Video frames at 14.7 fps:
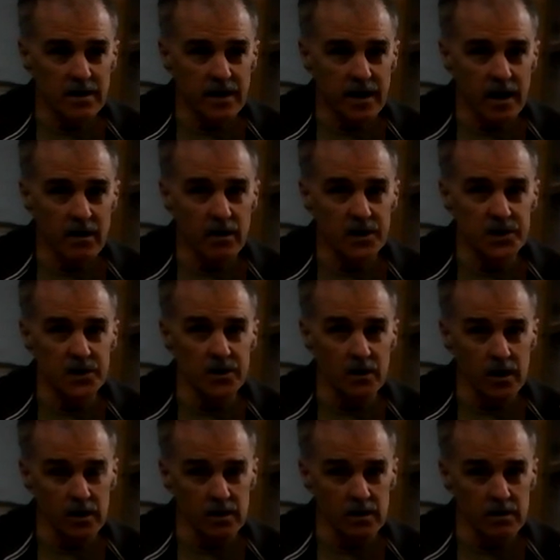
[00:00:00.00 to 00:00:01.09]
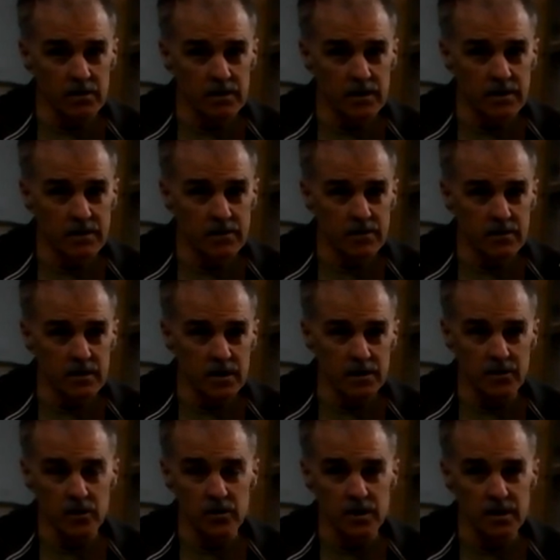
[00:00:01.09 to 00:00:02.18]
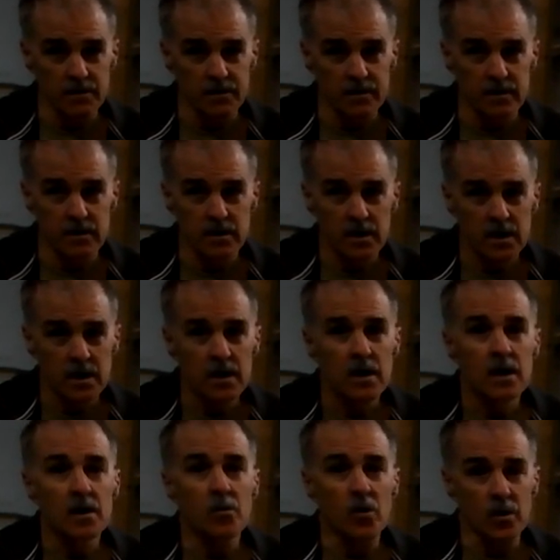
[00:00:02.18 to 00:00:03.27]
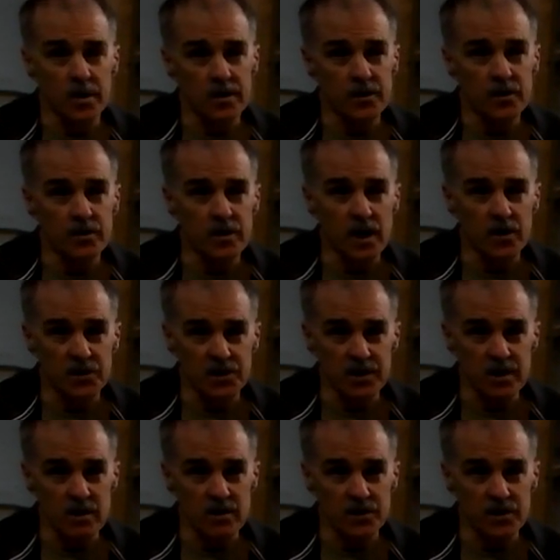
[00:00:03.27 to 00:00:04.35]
Aristotle who lived more than 2,000 years